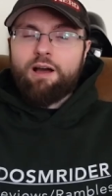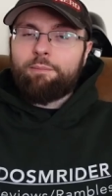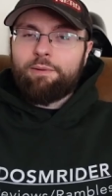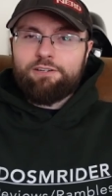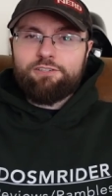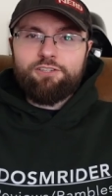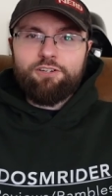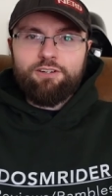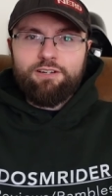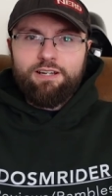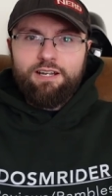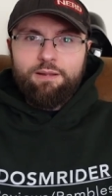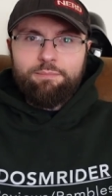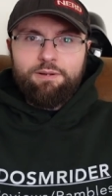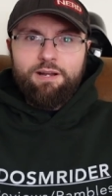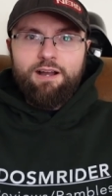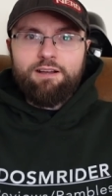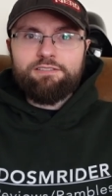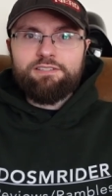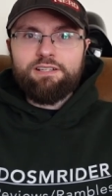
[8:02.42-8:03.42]
how much they're going to end
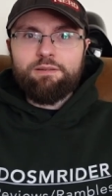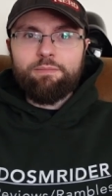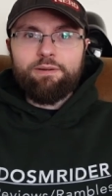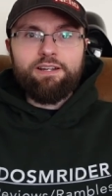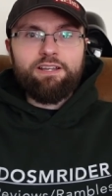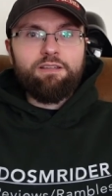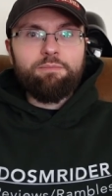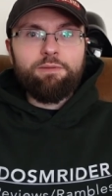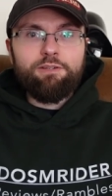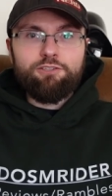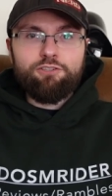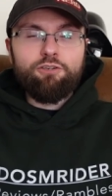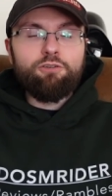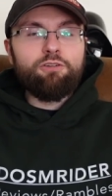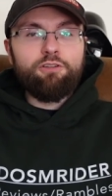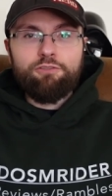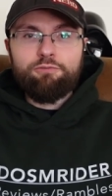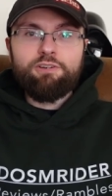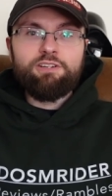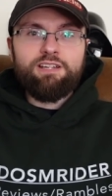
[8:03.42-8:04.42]
up costing, but it can be
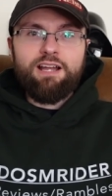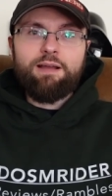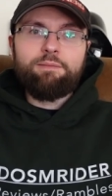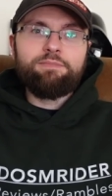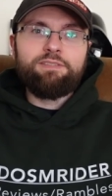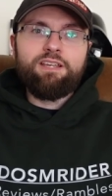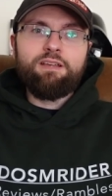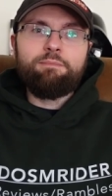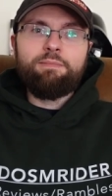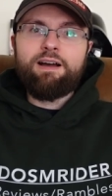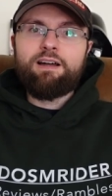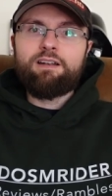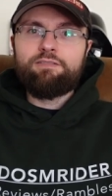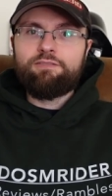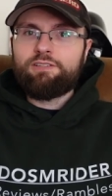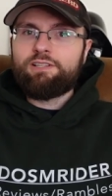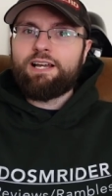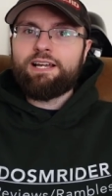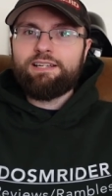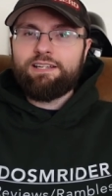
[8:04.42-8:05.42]
two to three times the amount
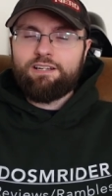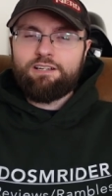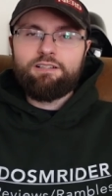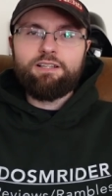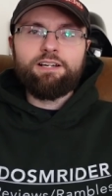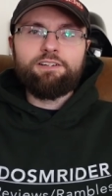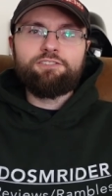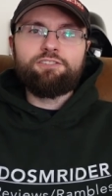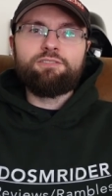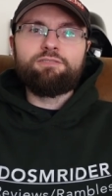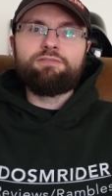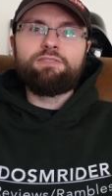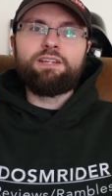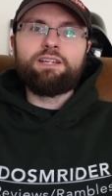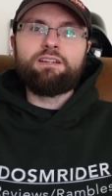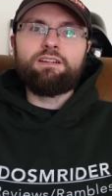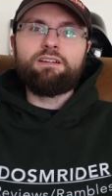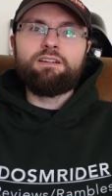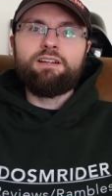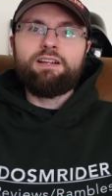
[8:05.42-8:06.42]
of a lightning collection
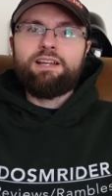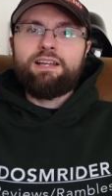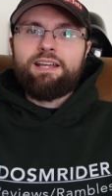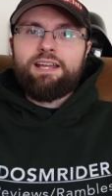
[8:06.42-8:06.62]
figure.